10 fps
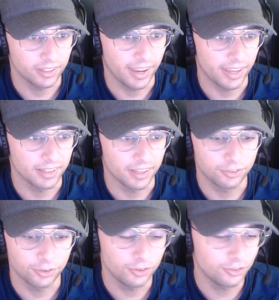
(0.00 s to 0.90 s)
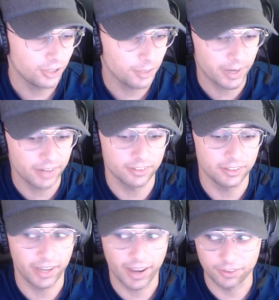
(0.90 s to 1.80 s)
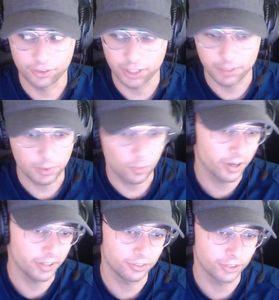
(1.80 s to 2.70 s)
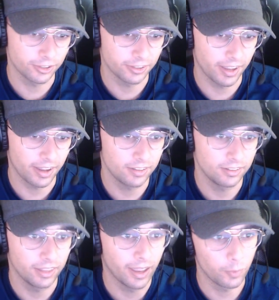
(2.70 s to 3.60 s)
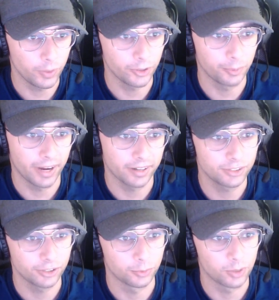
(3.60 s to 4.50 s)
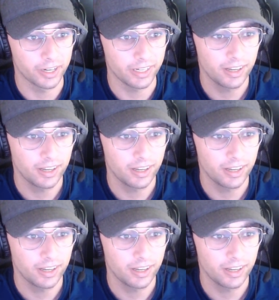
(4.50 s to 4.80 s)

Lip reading: And as soon as you get back to the gas, you're going to be wanting to turn that wheel back to the right.